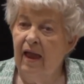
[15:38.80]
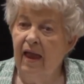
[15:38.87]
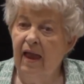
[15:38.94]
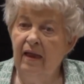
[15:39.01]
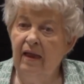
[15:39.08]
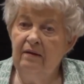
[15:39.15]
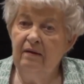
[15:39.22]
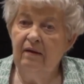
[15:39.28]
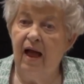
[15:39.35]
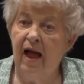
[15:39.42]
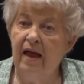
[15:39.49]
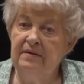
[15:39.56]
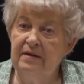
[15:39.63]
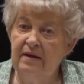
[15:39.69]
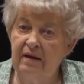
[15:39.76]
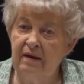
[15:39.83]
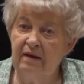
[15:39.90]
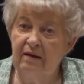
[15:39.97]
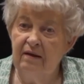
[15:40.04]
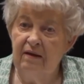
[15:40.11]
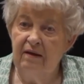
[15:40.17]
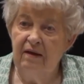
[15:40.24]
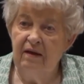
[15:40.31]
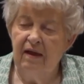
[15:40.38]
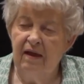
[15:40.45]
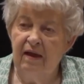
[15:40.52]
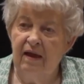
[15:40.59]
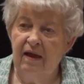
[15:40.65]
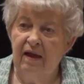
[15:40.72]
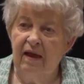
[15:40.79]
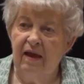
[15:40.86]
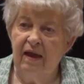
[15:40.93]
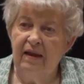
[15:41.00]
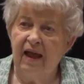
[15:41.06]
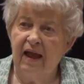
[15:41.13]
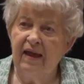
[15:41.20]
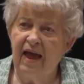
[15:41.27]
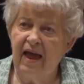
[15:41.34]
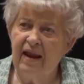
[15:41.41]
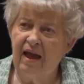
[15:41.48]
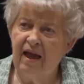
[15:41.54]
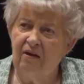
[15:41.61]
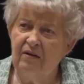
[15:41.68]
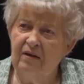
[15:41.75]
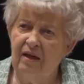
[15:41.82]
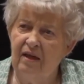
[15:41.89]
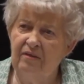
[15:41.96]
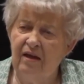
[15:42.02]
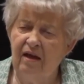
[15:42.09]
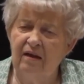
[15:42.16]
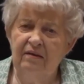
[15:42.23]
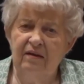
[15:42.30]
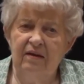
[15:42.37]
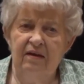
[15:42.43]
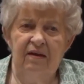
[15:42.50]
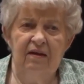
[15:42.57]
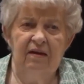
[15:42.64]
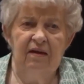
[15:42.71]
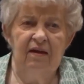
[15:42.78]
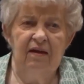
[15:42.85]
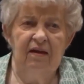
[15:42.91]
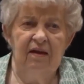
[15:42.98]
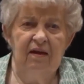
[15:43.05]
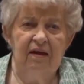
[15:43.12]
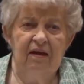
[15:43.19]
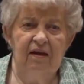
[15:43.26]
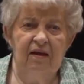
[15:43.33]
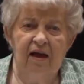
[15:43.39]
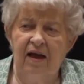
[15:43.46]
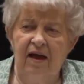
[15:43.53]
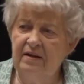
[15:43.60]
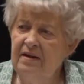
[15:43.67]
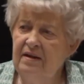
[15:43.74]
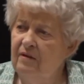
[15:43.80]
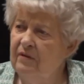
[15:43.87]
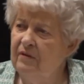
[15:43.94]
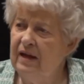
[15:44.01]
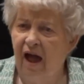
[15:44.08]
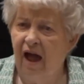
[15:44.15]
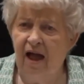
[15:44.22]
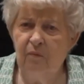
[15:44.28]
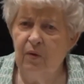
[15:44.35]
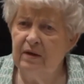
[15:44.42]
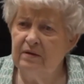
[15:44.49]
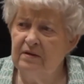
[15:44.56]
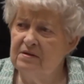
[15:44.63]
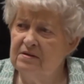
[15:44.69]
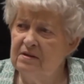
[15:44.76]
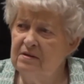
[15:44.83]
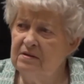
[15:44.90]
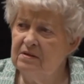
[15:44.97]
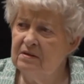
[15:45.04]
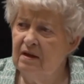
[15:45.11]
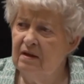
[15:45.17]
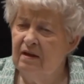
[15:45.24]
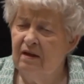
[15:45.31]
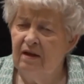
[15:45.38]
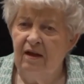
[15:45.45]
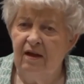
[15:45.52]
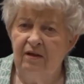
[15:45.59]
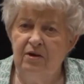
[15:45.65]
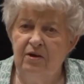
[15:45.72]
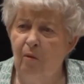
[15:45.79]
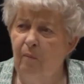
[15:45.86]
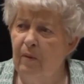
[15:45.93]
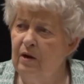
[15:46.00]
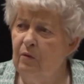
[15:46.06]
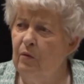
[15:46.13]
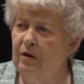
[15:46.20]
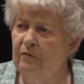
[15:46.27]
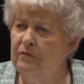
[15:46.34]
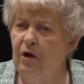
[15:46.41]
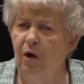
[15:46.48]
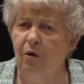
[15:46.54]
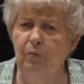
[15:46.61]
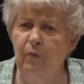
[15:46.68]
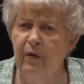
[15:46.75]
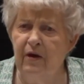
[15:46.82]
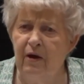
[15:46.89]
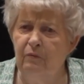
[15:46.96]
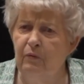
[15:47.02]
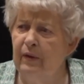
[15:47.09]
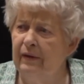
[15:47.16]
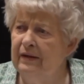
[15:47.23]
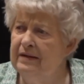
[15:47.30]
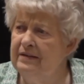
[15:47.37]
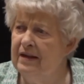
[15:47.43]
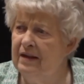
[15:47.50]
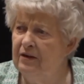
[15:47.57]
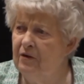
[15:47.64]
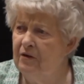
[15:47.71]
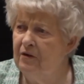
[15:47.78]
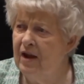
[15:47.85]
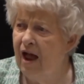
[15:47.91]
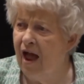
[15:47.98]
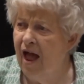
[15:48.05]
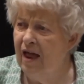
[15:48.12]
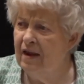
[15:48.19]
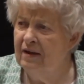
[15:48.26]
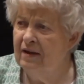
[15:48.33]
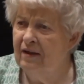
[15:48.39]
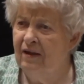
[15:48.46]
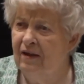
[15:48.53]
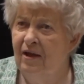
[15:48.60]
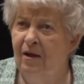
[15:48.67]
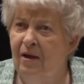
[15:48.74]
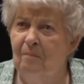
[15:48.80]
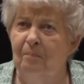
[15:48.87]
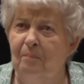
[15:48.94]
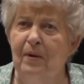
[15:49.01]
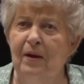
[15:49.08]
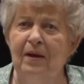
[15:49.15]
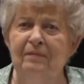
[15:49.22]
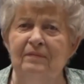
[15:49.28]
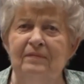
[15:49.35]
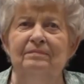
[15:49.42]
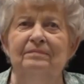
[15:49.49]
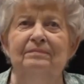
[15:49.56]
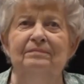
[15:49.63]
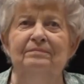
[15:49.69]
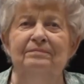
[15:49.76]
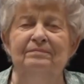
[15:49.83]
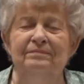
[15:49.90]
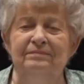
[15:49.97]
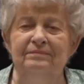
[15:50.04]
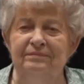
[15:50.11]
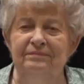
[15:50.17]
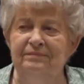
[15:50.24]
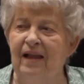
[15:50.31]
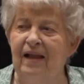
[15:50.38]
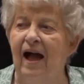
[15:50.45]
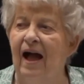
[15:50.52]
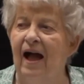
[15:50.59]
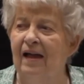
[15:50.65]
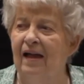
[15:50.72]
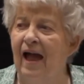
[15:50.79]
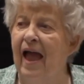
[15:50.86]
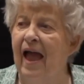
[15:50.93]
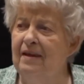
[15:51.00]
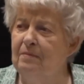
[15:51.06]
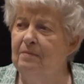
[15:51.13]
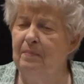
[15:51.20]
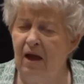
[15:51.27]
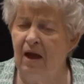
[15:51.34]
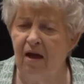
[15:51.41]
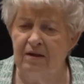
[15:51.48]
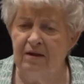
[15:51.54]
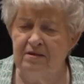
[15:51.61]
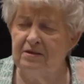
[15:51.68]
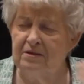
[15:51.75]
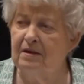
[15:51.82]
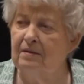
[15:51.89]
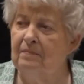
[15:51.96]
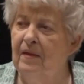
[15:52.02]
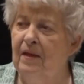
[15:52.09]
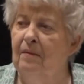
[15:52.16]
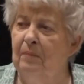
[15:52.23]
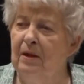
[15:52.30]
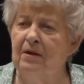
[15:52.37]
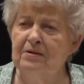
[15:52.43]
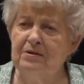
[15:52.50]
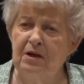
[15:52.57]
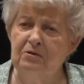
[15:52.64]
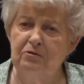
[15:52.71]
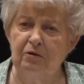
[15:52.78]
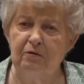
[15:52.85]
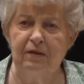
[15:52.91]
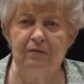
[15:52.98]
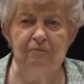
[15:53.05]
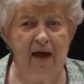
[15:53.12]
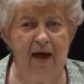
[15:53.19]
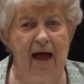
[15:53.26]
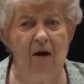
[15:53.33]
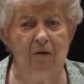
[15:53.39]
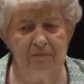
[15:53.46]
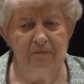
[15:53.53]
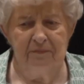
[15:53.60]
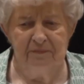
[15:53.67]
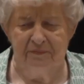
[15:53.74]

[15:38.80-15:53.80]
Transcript: And I did it. And I got out and I thought, I didn't have any eyewitnesses. Nobody would have known whether I really did it or not. But I, I had to be honest because I took the vow.